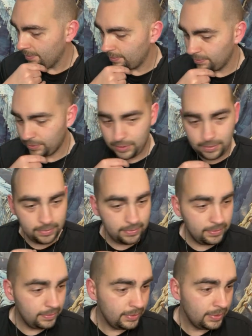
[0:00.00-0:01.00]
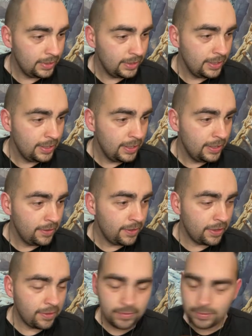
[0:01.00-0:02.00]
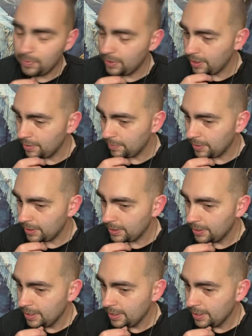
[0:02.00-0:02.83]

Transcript: oh shoot, I thought there was one other one.